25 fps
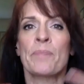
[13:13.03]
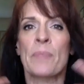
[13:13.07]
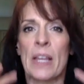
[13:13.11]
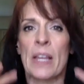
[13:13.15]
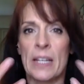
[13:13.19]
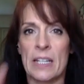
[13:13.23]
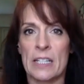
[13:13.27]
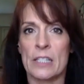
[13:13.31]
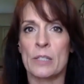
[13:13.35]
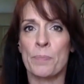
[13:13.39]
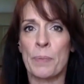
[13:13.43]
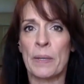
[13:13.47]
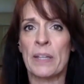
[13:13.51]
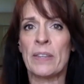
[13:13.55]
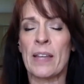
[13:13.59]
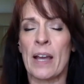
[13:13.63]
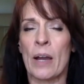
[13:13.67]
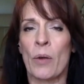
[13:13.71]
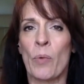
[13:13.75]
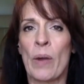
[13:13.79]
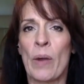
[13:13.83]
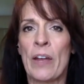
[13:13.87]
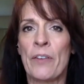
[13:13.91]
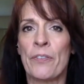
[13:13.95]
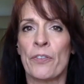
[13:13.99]
and it's been
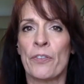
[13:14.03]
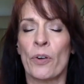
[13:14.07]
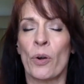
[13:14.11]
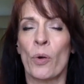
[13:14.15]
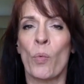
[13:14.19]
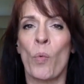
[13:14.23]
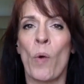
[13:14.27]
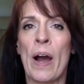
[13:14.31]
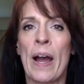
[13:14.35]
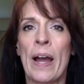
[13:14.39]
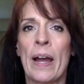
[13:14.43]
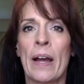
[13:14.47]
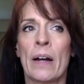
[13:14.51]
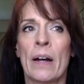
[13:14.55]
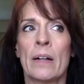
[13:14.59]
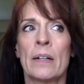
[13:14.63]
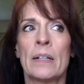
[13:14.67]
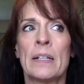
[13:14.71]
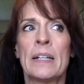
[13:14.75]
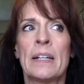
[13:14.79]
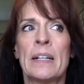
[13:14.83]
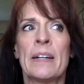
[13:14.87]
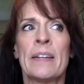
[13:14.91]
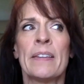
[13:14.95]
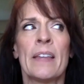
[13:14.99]
that way for a while,
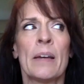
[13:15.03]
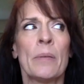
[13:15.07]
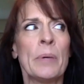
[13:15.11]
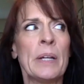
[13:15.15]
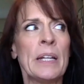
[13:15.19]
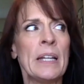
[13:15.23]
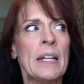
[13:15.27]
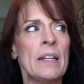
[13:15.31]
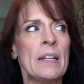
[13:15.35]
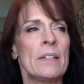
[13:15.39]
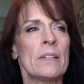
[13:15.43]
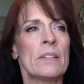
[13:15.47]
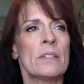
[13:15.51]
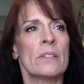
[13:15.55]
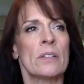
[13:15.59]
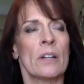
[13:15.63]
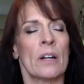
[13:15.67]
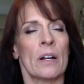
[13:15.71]
then we need to